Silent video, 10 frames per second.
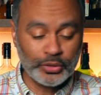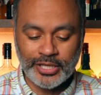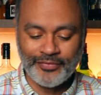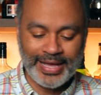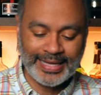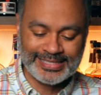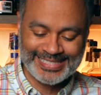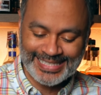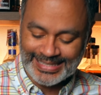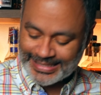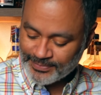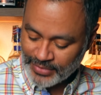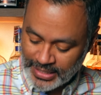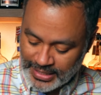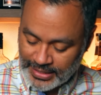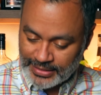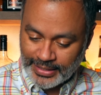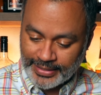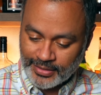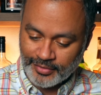which I've had chilling
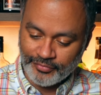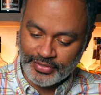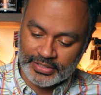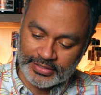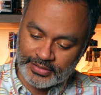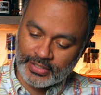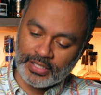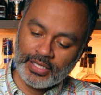like a villain.